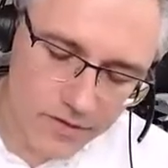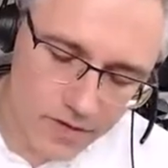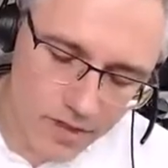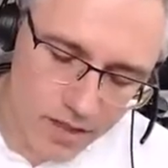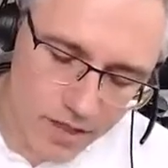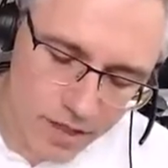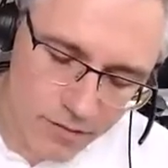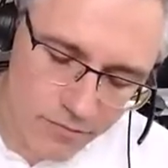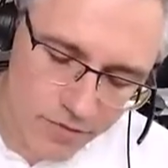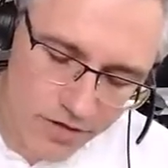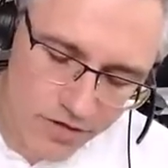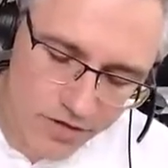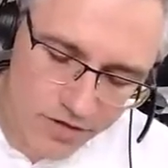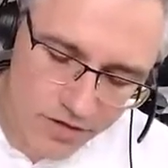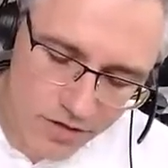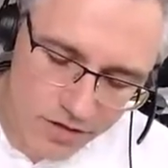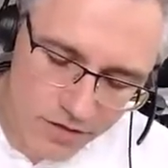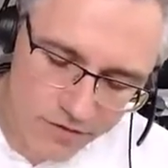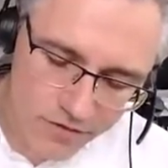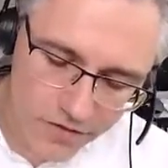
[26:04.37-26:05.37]
A
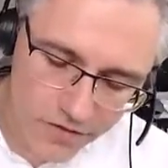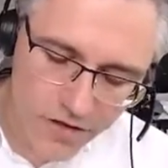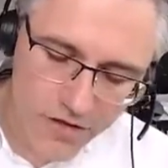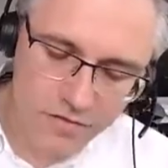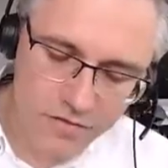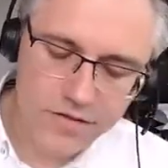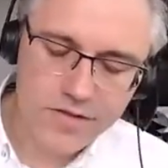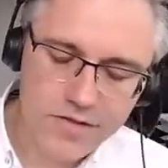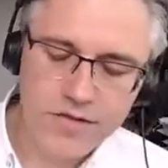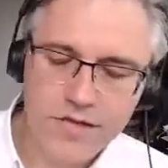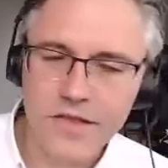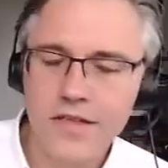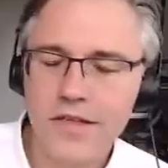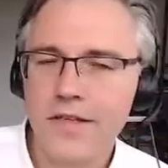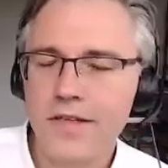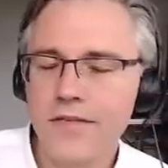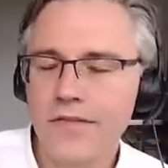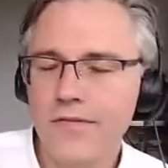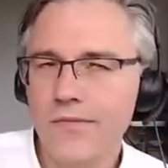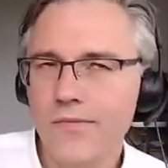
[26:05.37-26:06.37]
reserve
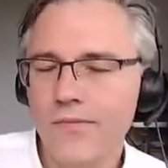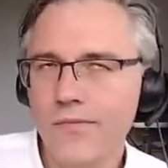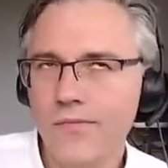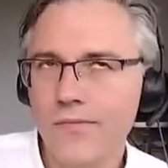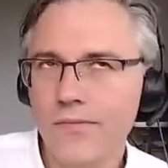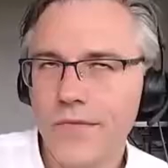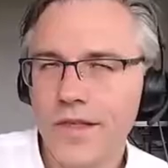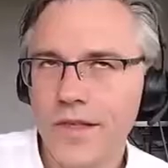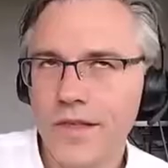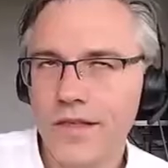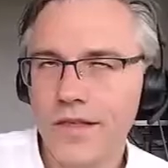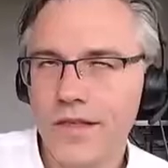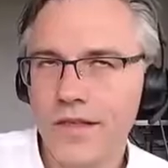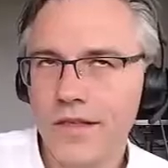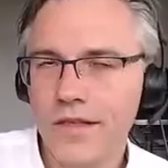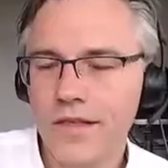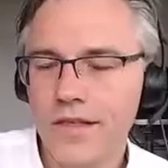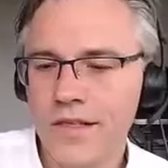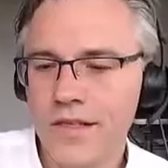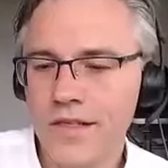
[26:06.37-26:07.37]
currency
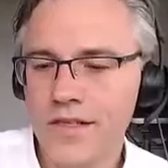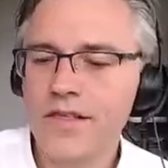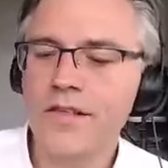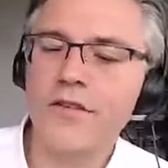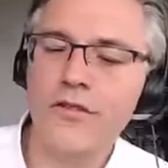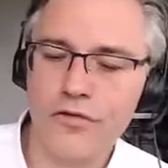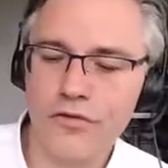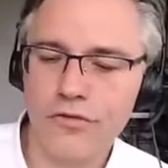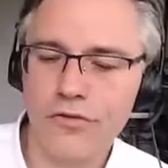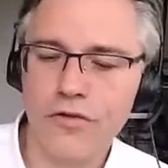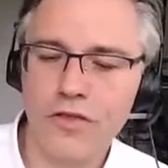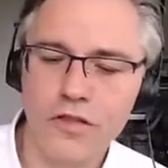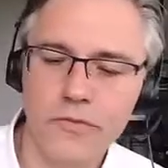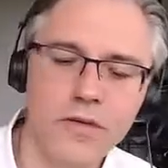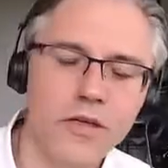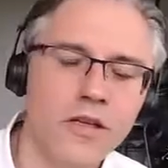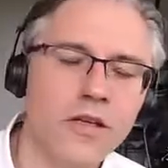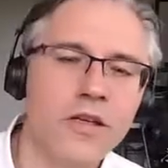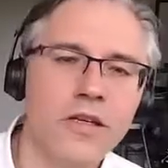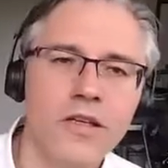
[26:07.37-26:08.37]
is enjoyed
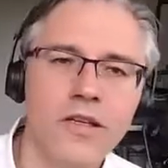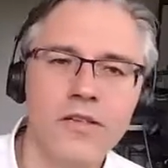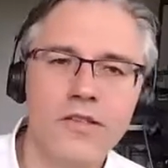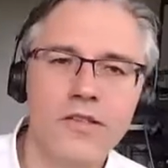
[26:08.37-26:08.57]
by